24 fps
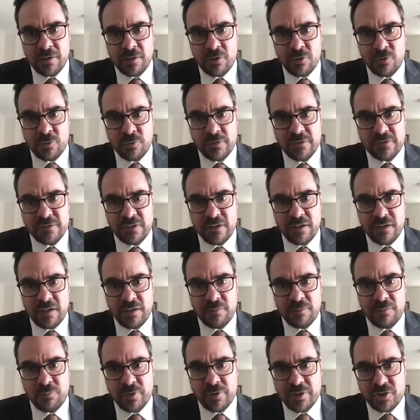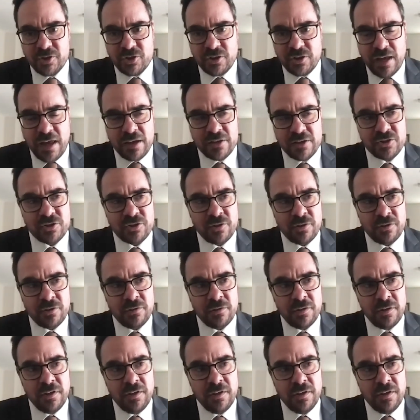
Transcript: who is a British national,